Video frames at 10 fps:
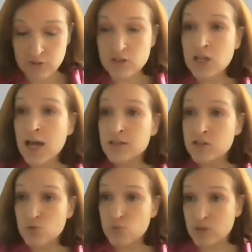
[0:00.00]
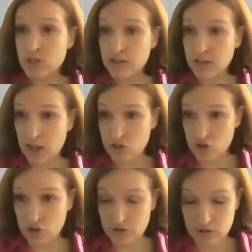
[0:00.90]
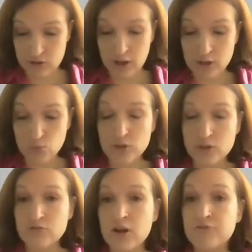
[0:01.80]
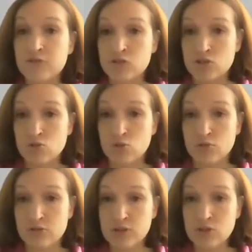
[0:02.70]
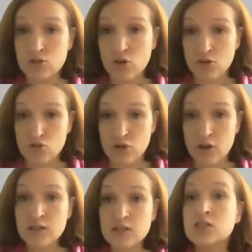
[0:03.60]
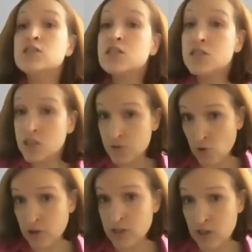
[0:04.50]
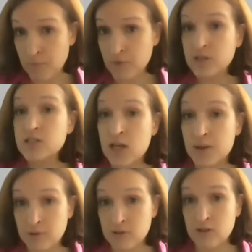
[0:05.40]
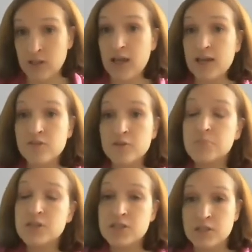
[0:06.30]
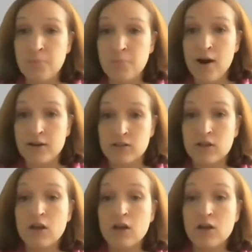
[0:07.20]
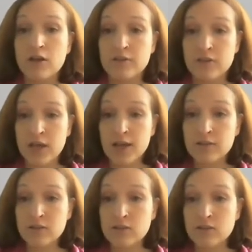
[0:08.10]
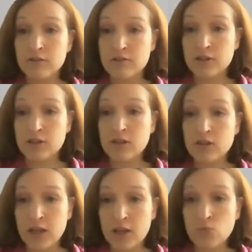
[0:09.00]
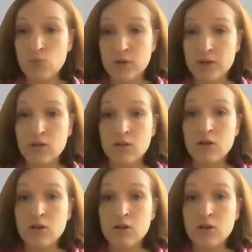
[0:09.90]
scientists with citations and with references to the research. Statistics, for example, exactly, at the missing part. Then the claim will